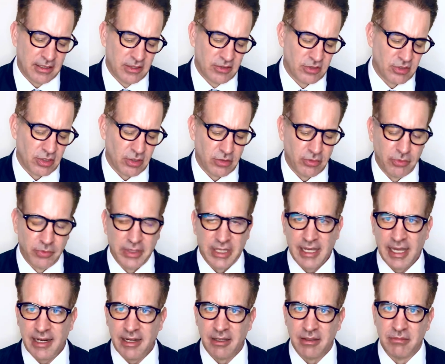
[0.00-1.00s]
So when we
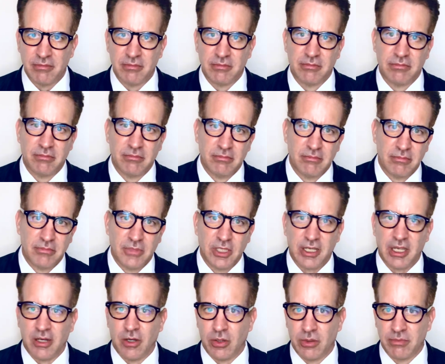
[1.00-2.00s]
kind of
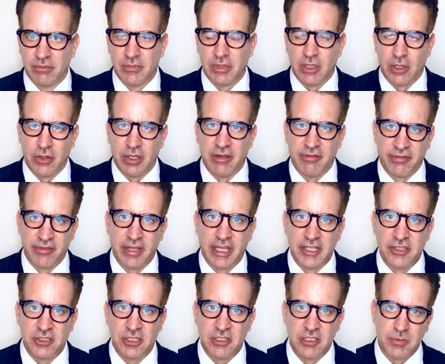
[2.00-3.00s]
look at, you know,
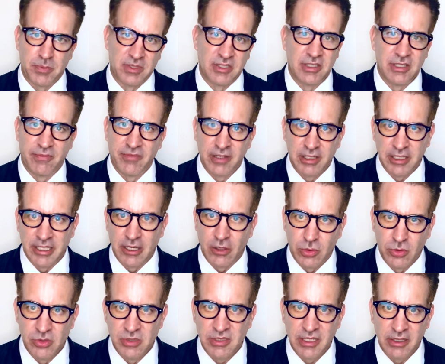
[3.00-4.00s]
inflation, specifically
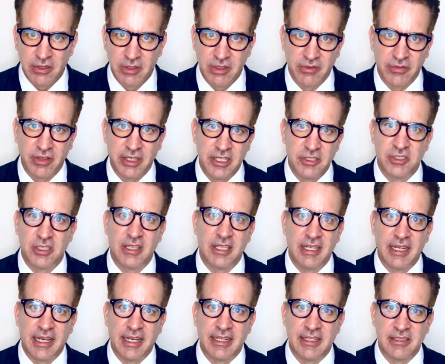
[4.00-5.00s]
wholesale inflation in the
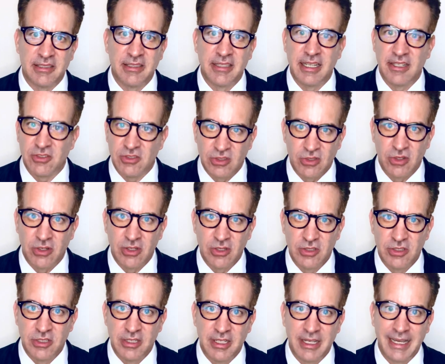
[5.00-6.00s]
United States
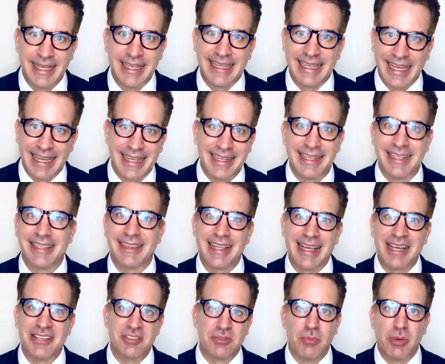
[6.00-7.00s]
surged again
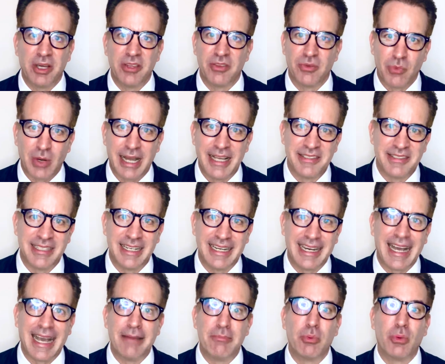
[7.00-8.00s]
last month, rising to
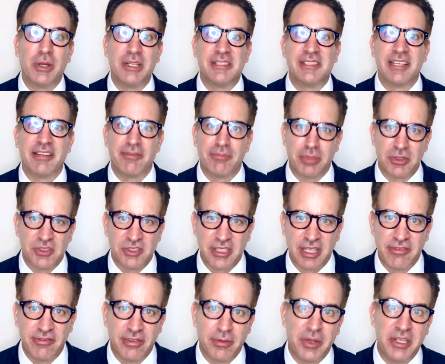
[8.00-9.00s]

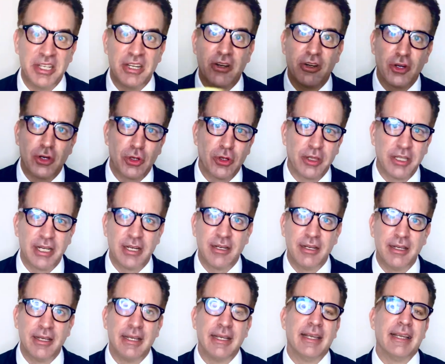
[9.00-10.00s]
9.7% from a year earlier,